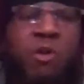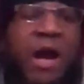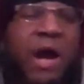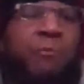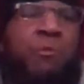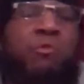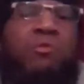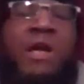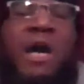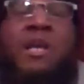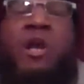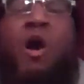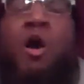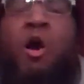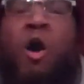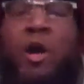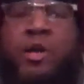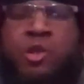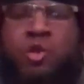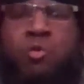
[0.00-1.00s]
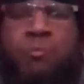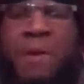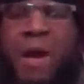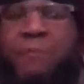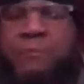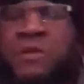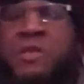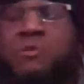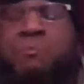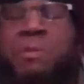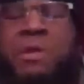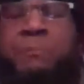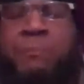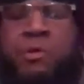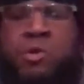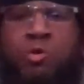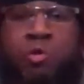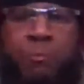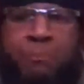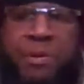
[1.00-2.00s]
I will not argue about these people
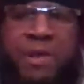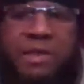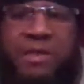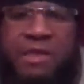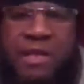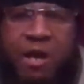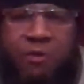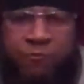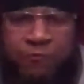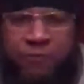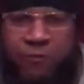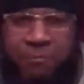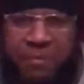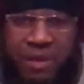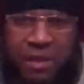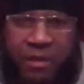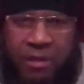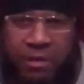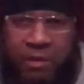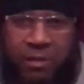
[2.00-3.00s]
you were picking out for me.